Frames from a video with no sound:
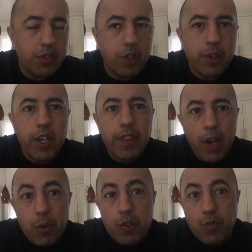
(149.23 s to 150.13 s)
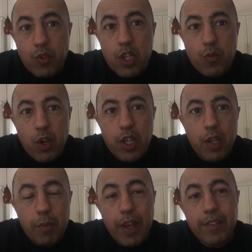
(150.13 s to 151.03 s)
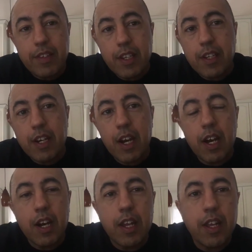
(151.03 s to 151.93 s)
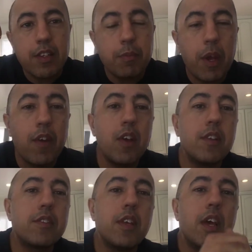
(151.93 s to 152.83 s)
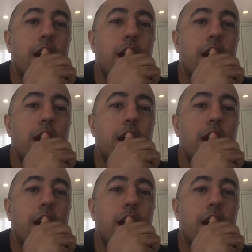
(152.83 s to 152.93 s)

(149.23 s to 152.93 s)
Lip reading: So that was really, really amazing an experience